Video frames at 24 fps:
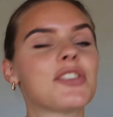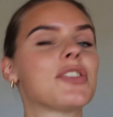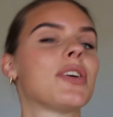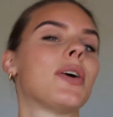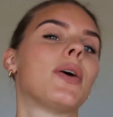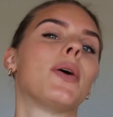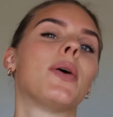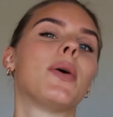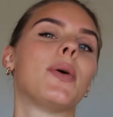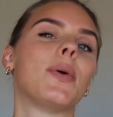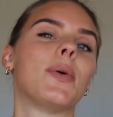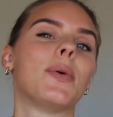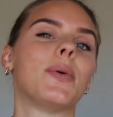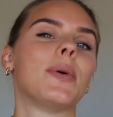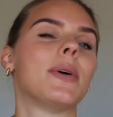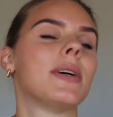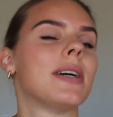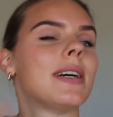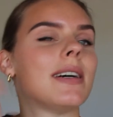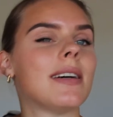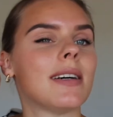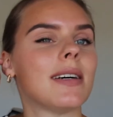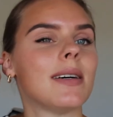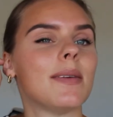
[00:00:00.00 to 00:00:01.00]
so
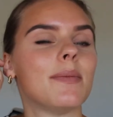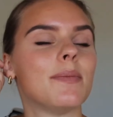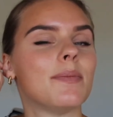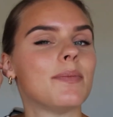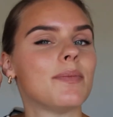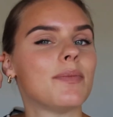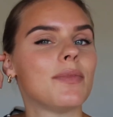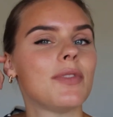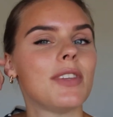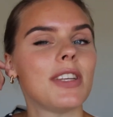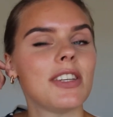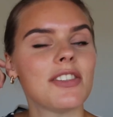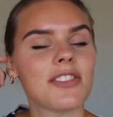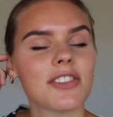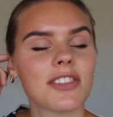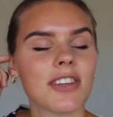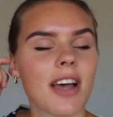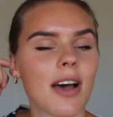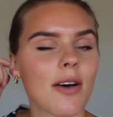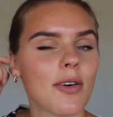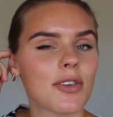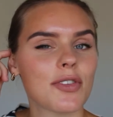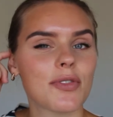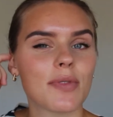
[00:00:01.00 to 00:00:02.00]
um, these
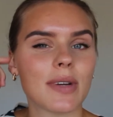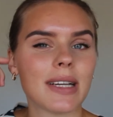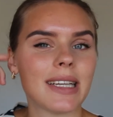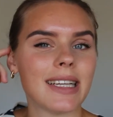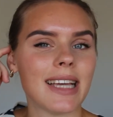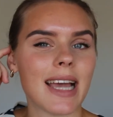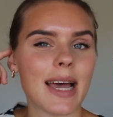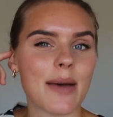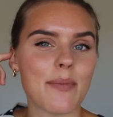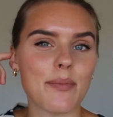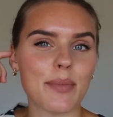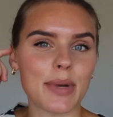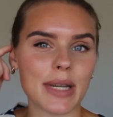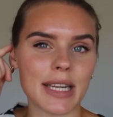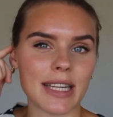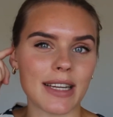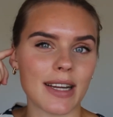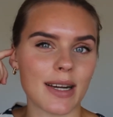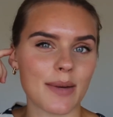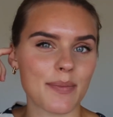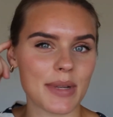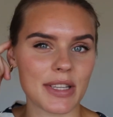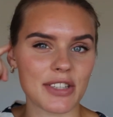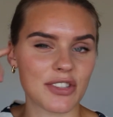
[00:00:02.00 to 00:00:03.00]
towels really ampen it
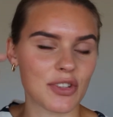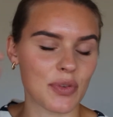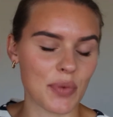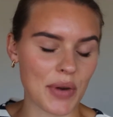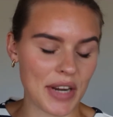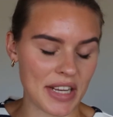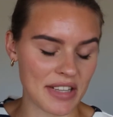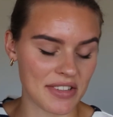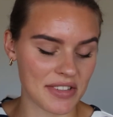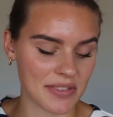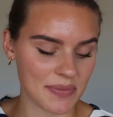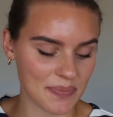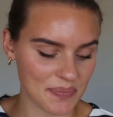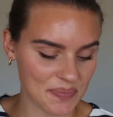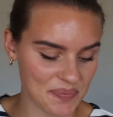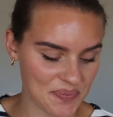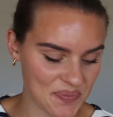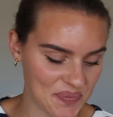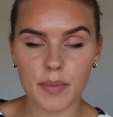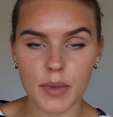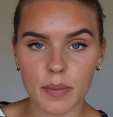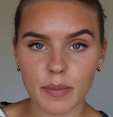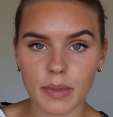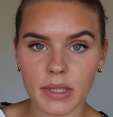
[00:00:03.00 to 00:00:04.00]
up. It's great.
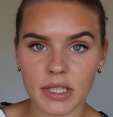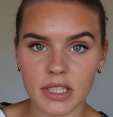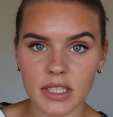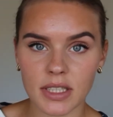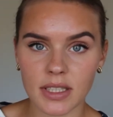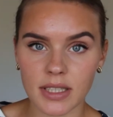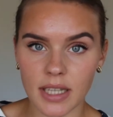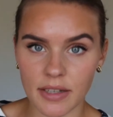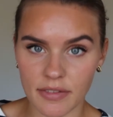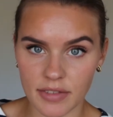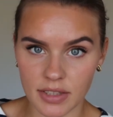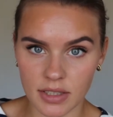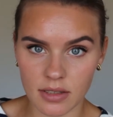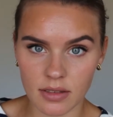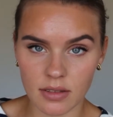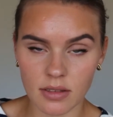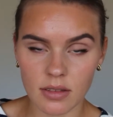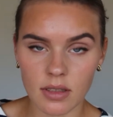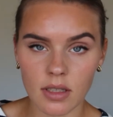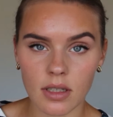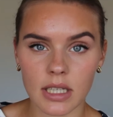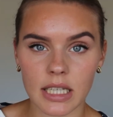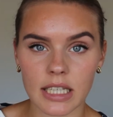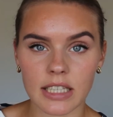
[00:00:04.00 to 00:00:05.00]
Number
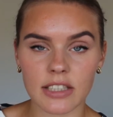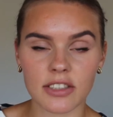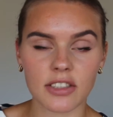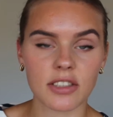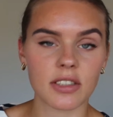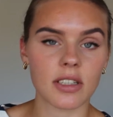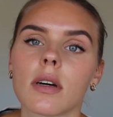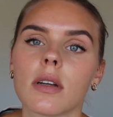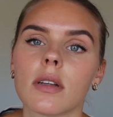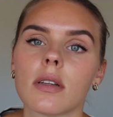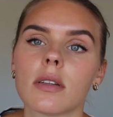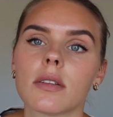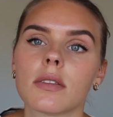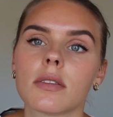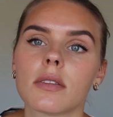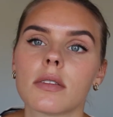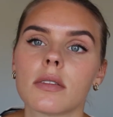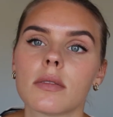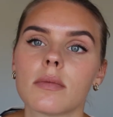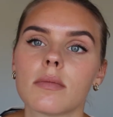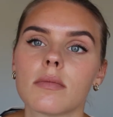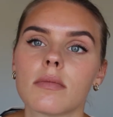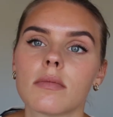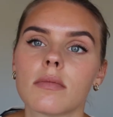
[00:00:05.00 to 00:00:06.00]
seven is called
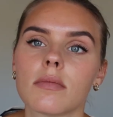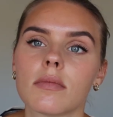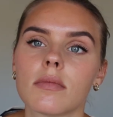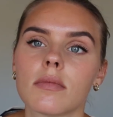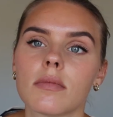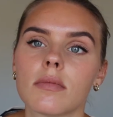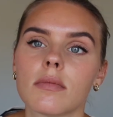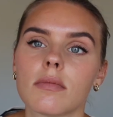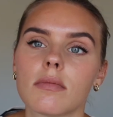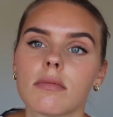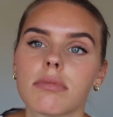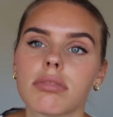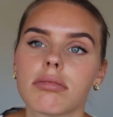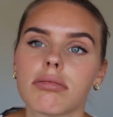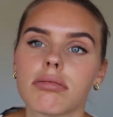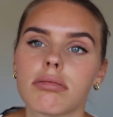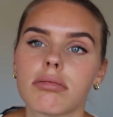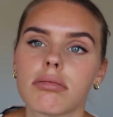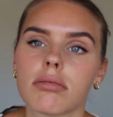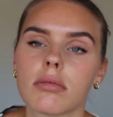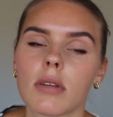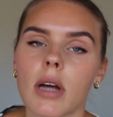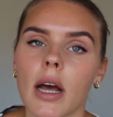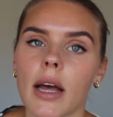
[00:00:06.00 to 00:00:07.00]

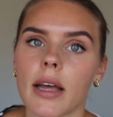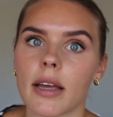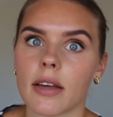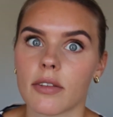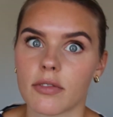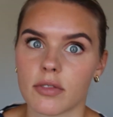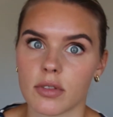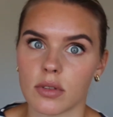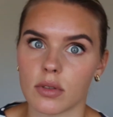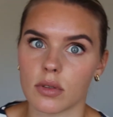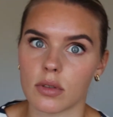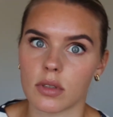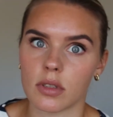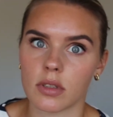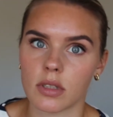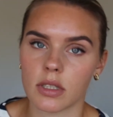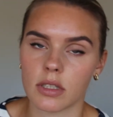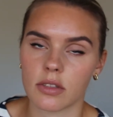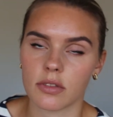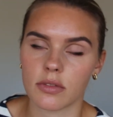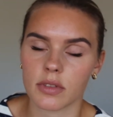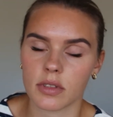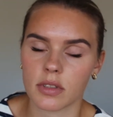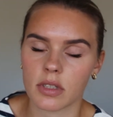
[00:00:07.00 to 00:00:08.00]
I have to Google
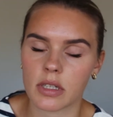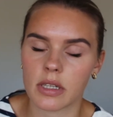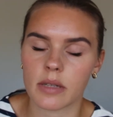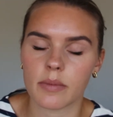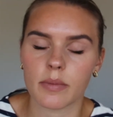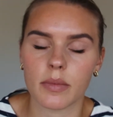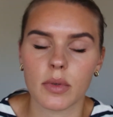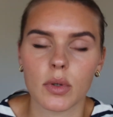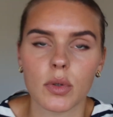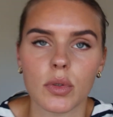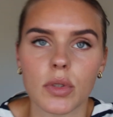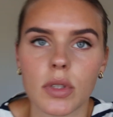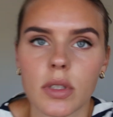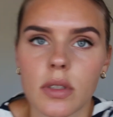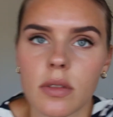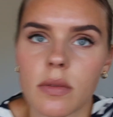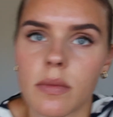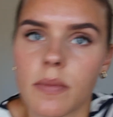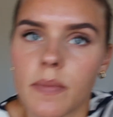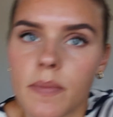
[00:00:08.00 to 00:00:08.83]
this first, hold on.